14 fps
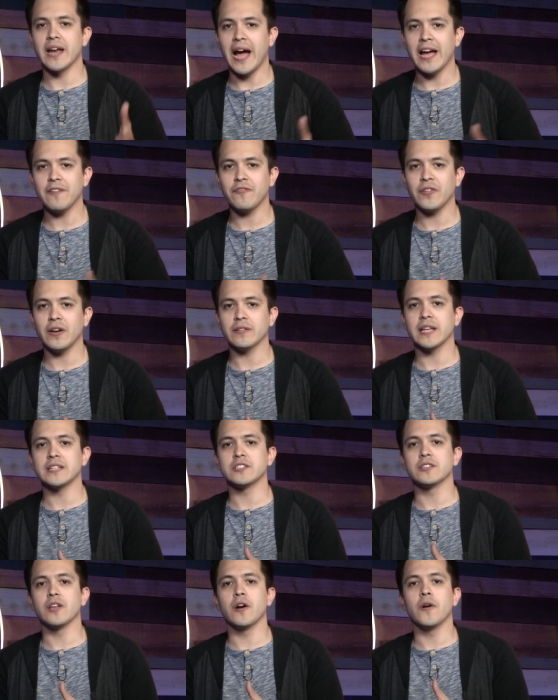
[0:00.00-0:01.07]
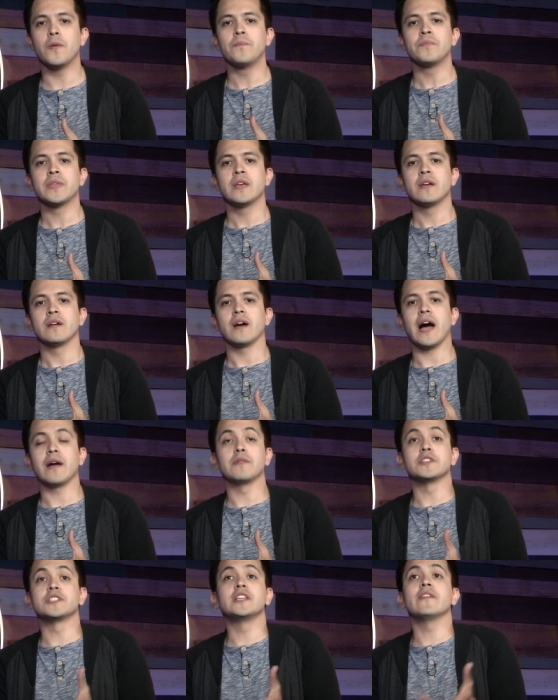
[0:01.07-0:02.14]
I felt as though I
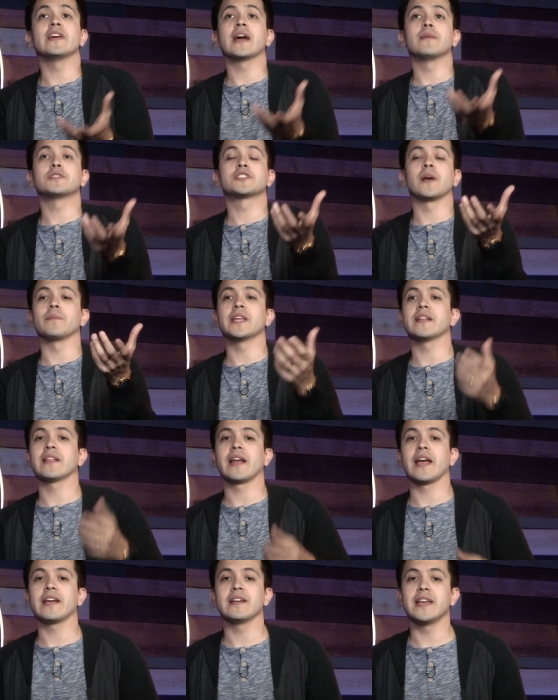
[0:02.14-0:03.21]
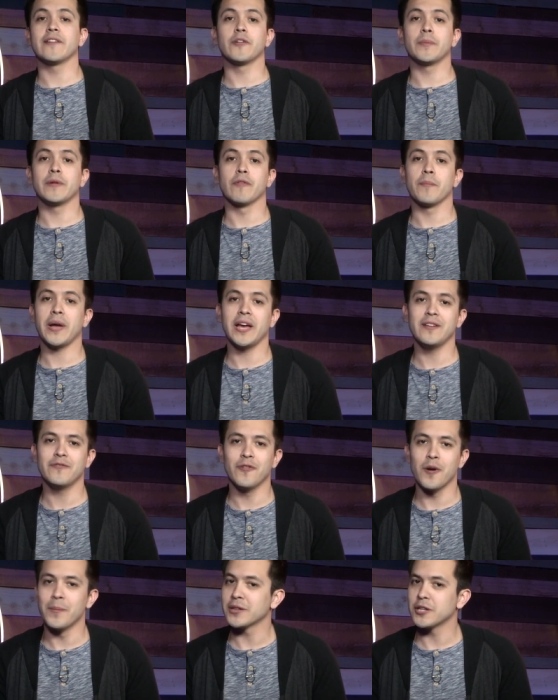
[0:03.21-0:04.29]
was giving up something that I could never be repaid
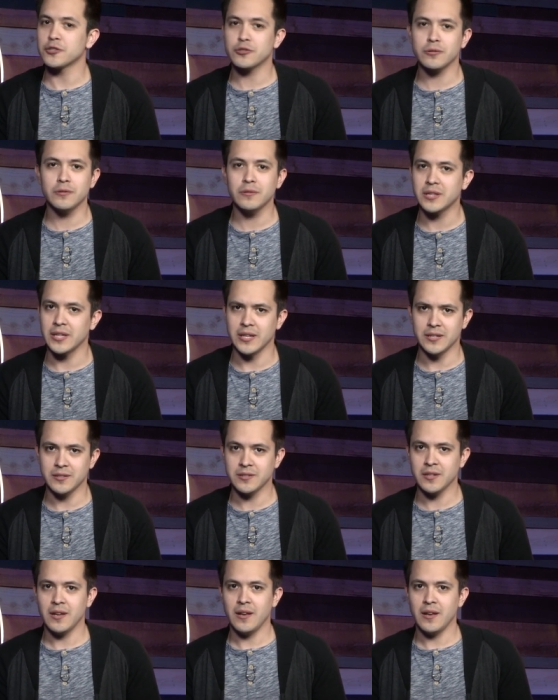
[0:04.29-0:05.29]
for. But the truth is,